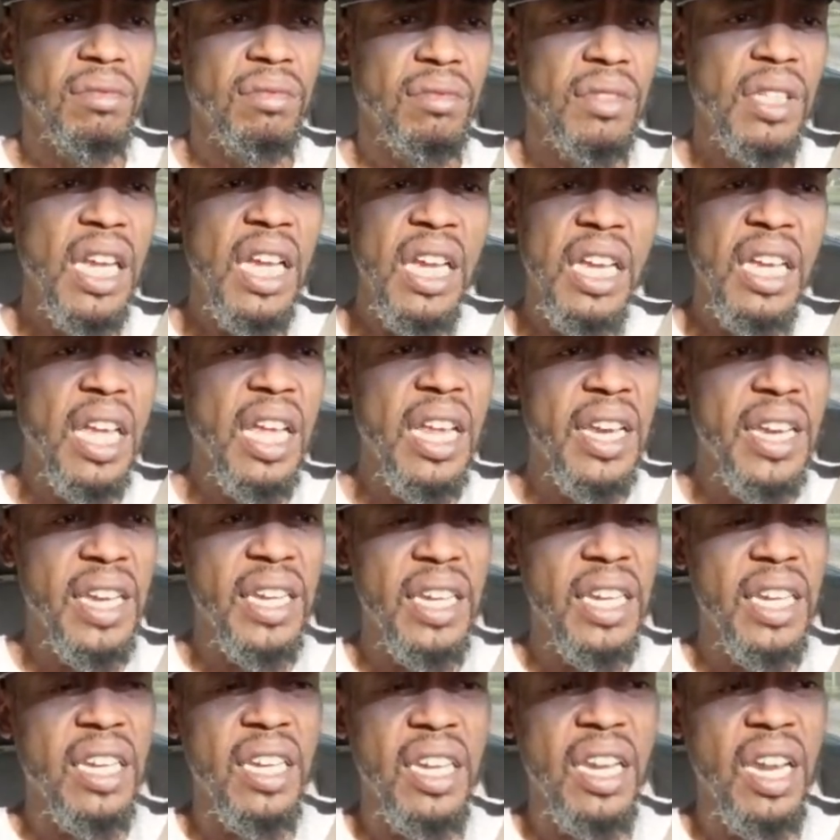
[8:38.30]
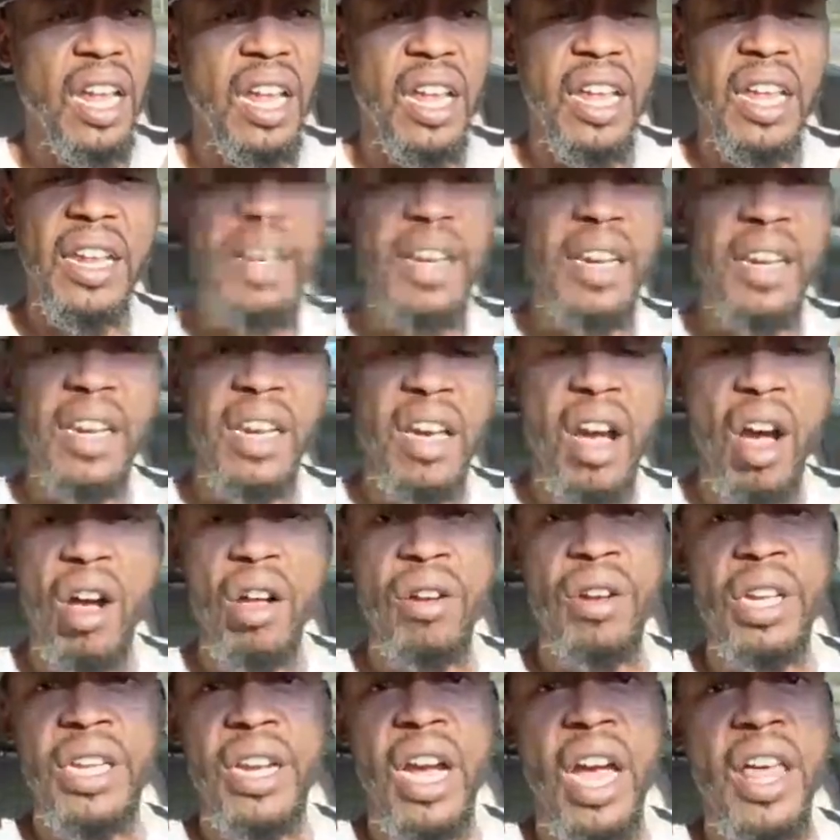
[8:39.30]
And the
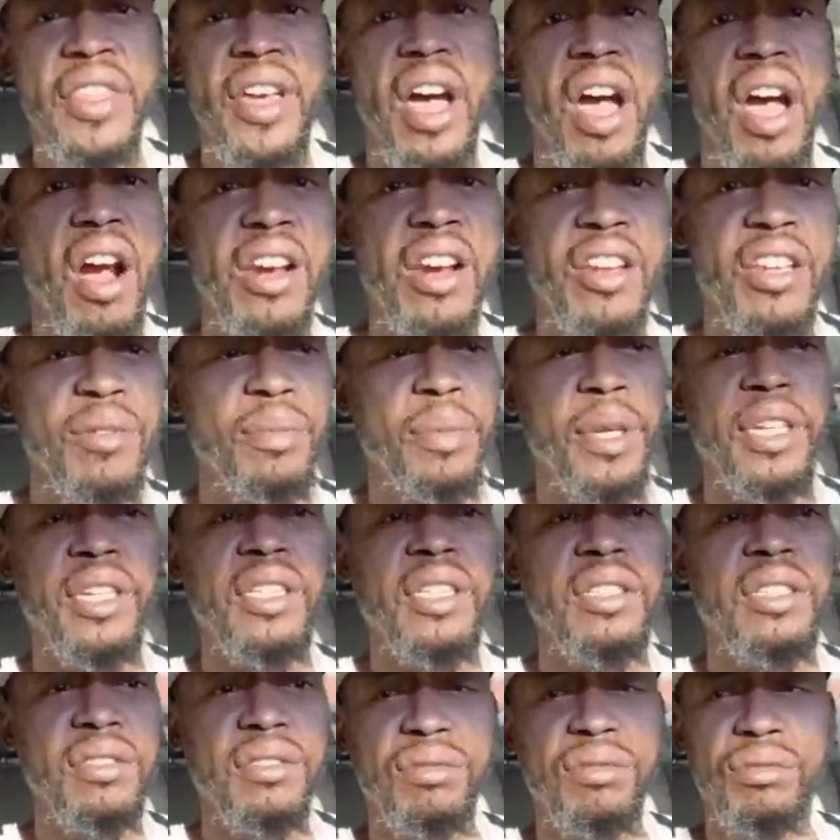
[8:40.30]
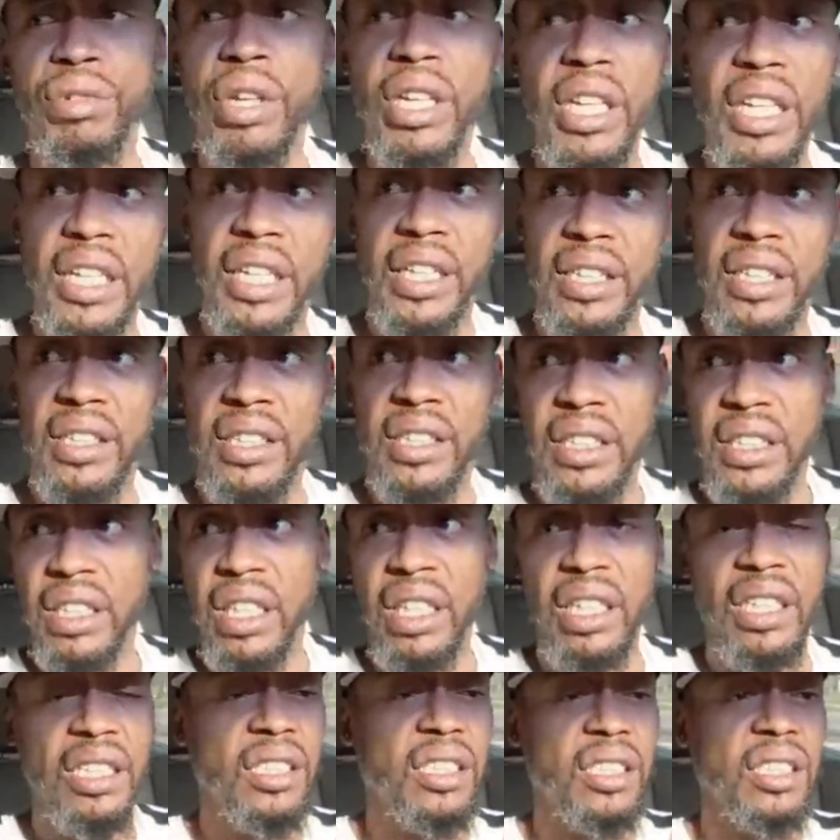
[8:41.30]
only other argument really
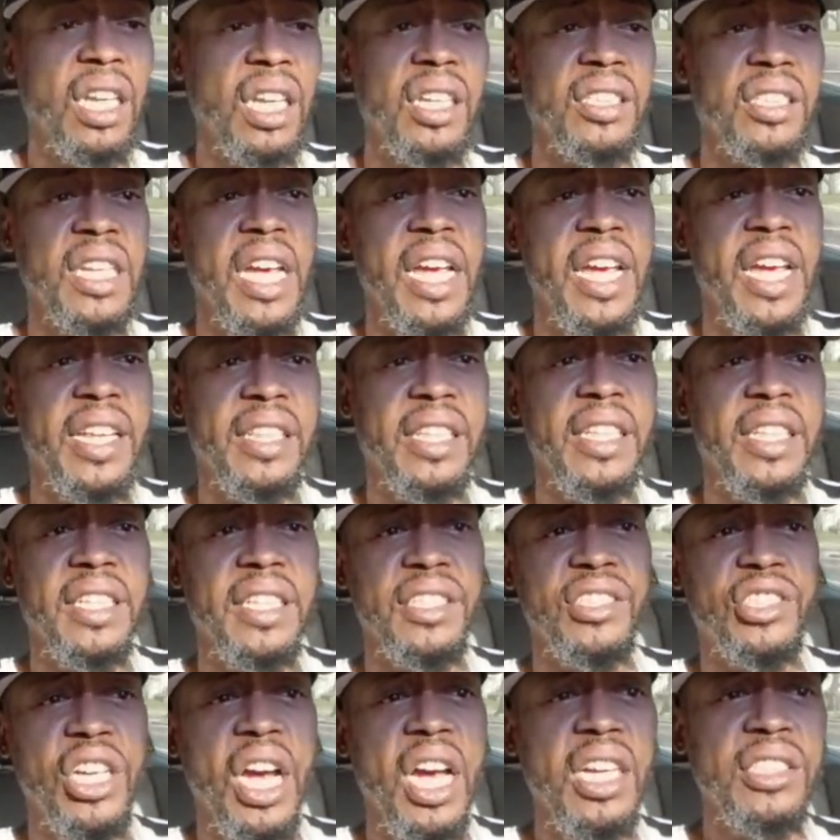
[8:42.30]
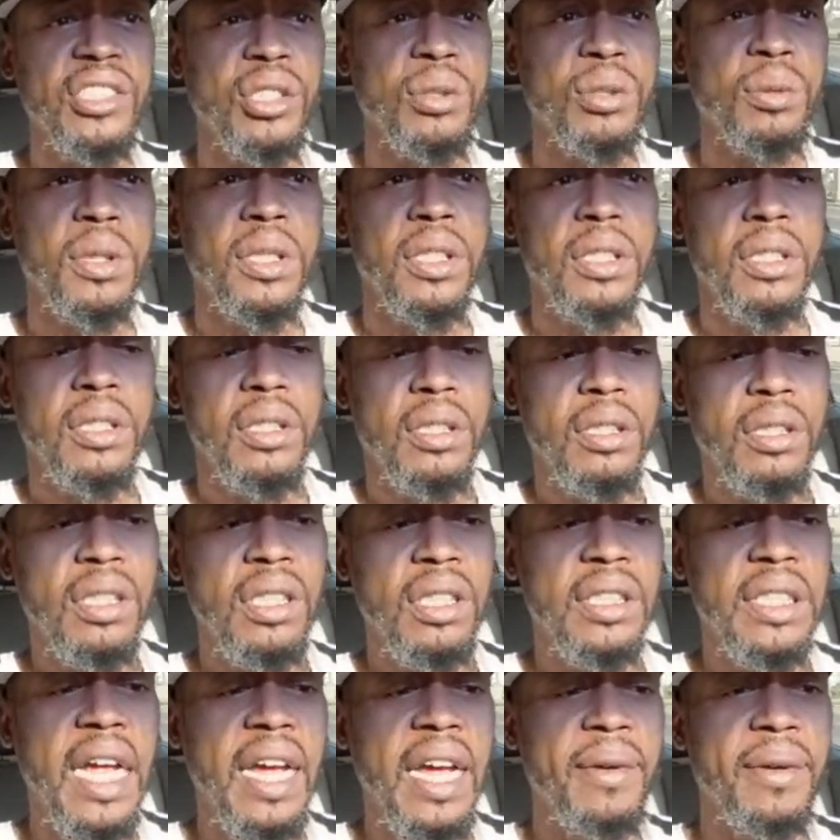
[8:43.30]
is Anthony Joshua.
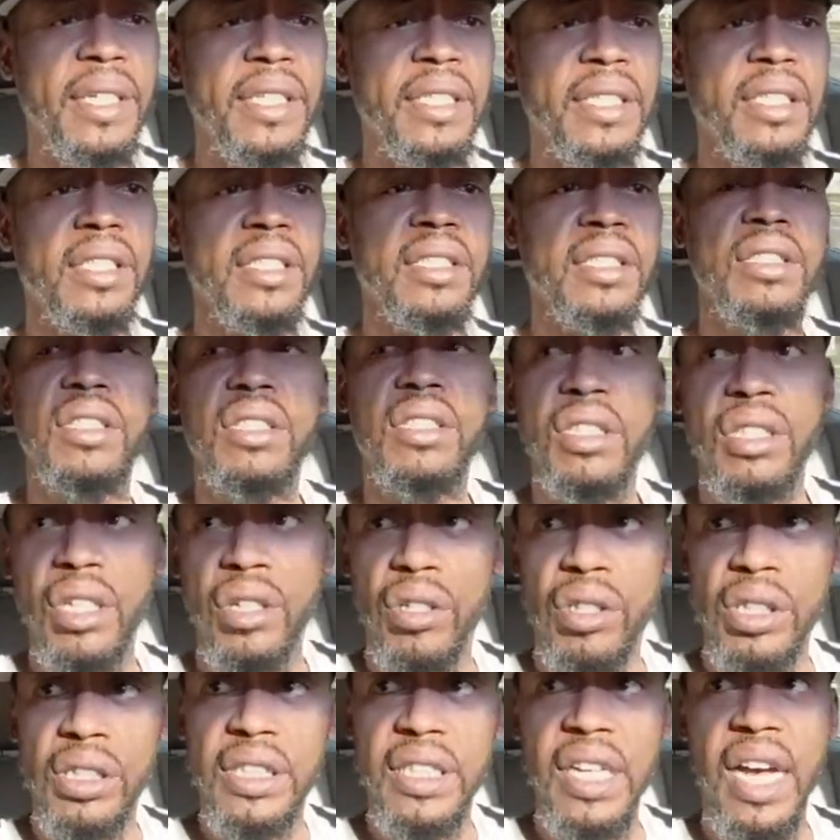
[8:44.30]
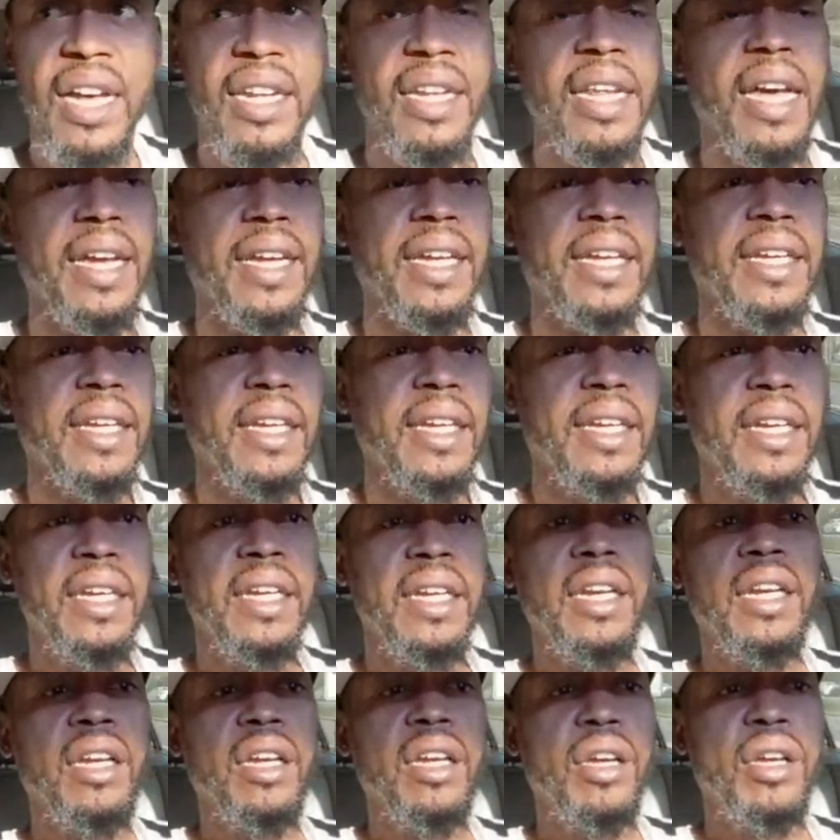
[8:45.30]
It's not, it's not like
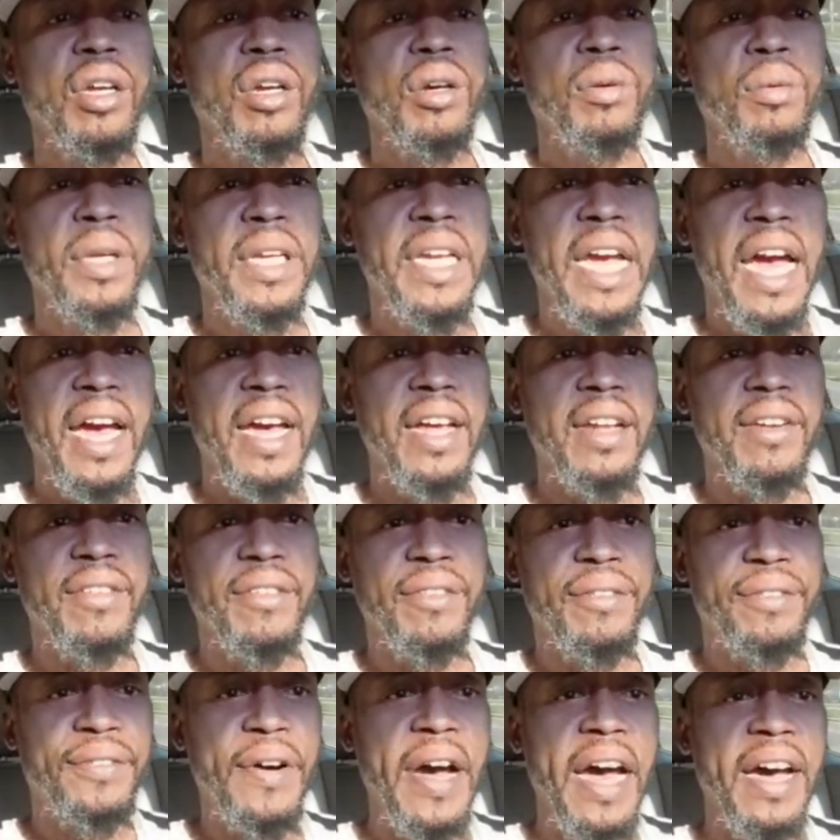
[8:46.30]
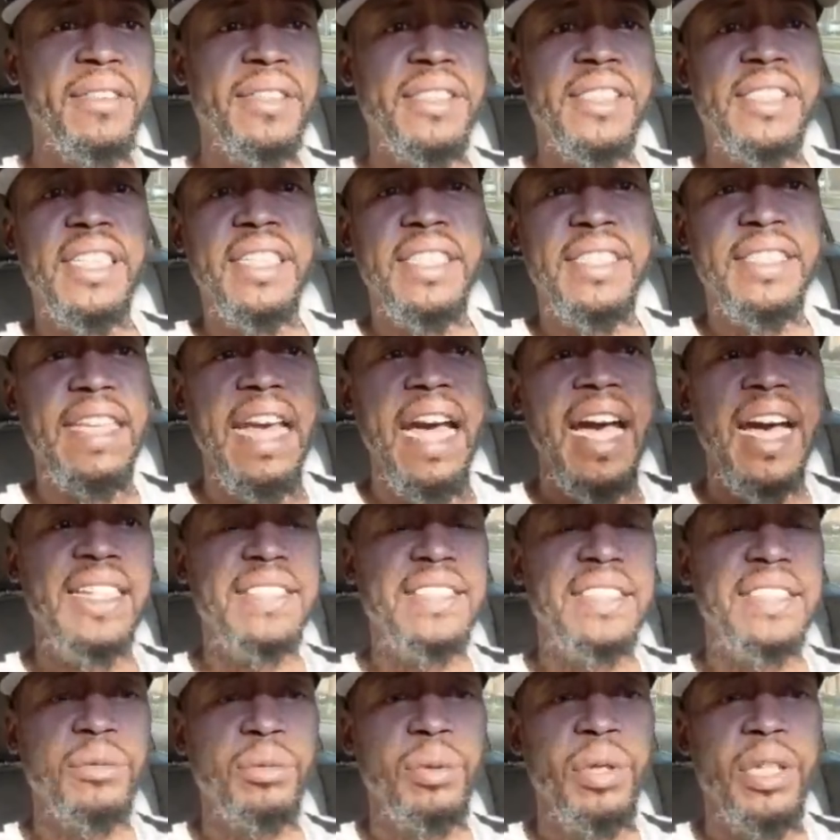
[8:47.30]
we got 5 or 6
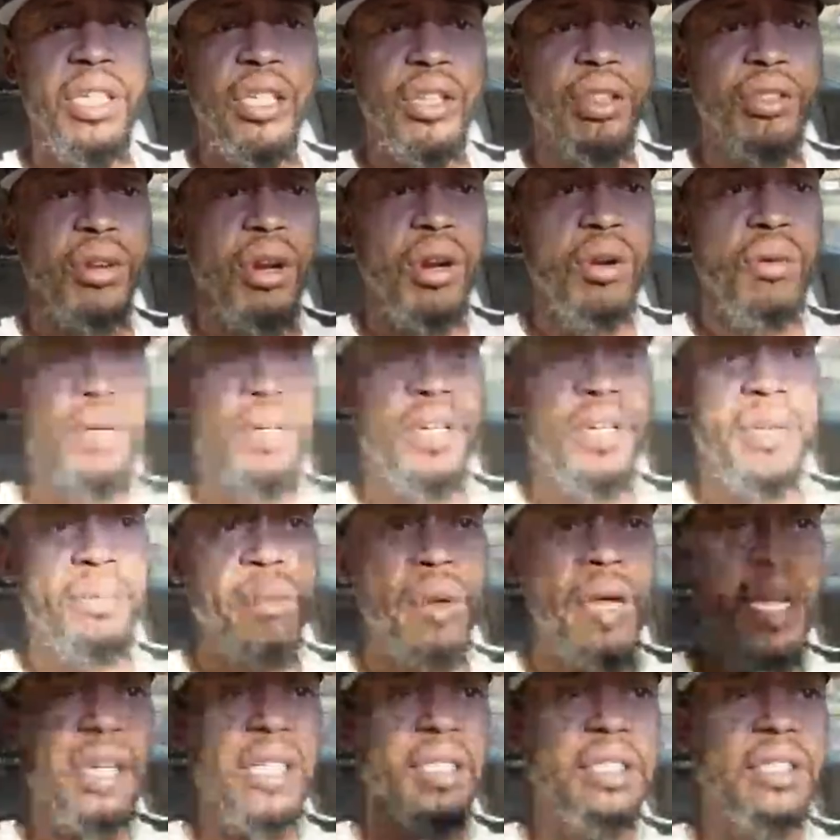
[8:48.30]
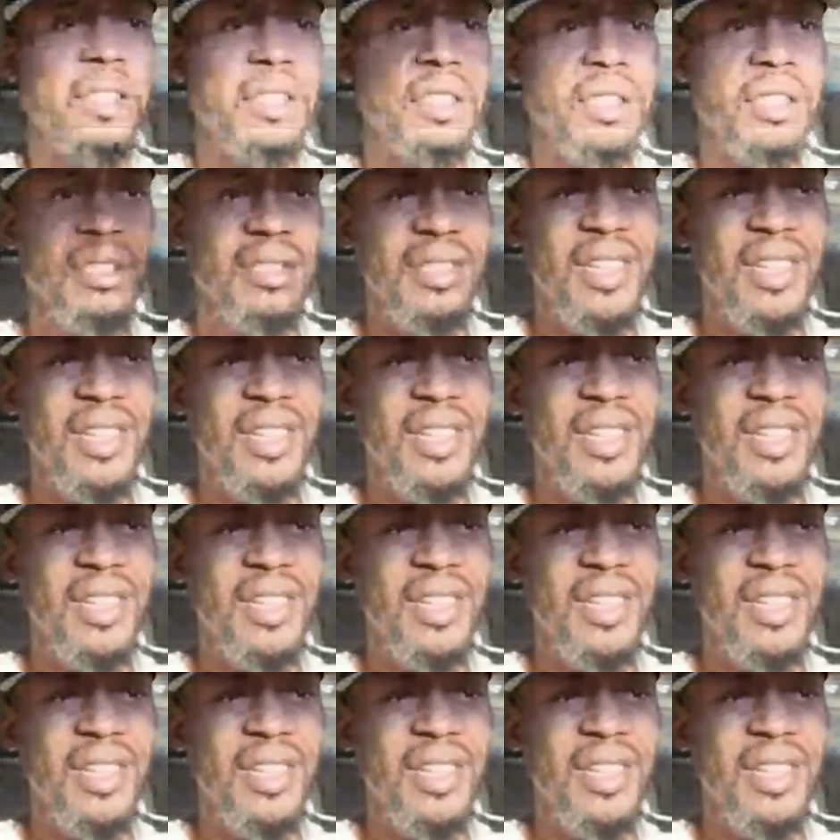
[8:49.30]
guys that we can throw in the mix.